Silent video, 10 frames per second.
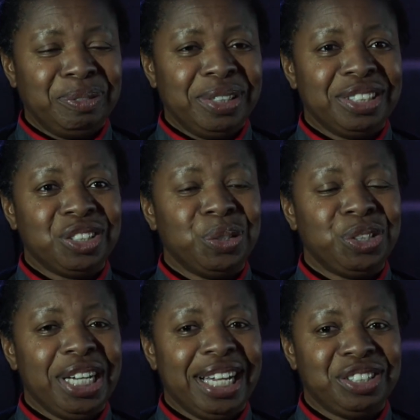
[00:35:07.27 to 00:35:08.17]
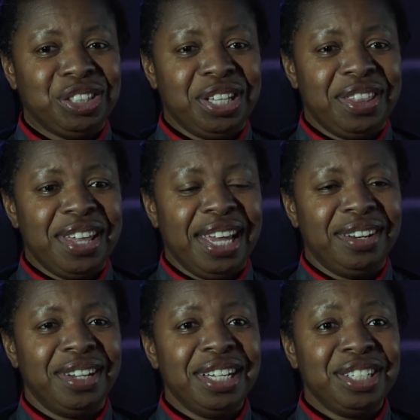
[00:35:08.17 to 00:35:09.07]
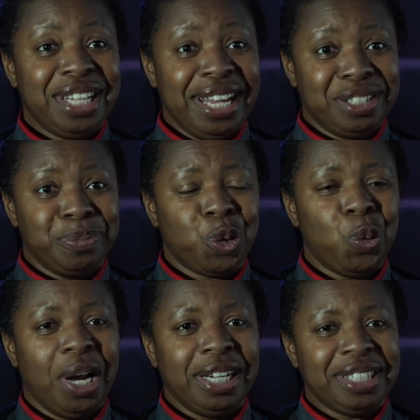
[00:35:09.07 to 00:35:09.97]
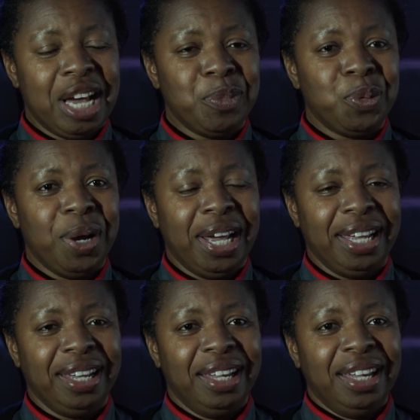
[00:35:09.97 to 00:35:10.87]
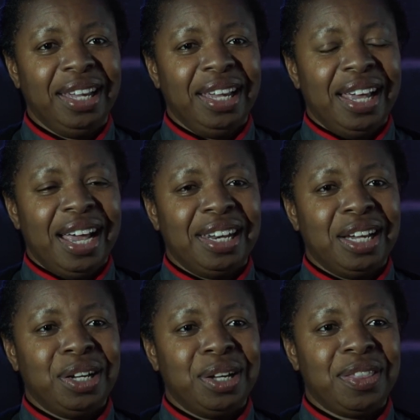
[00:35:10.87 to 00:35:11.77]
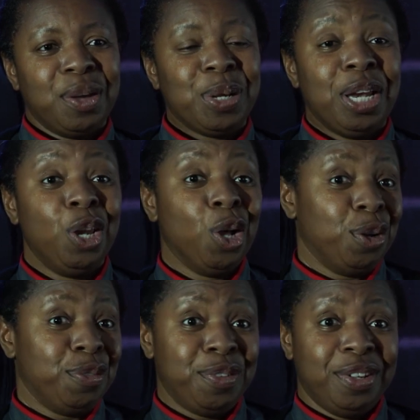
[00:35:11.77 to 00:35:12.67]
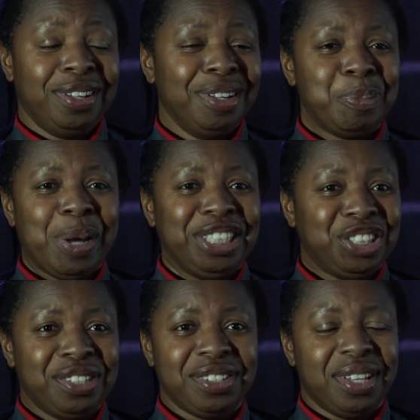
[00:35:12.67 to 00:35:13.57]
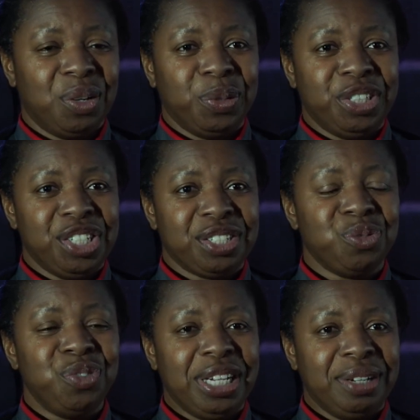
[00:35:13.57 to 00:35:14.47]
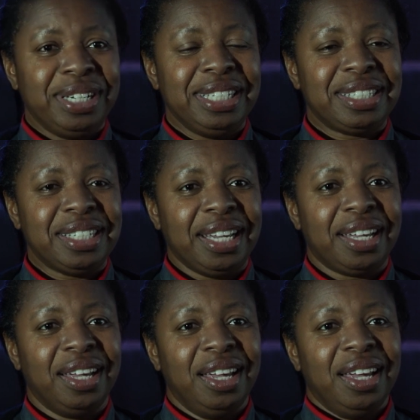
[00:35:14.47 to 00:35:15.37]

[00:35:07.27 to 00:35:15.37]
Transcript: And so she had to then take some quiet time away. And uh, there were a lot of patients that were just really, really sick.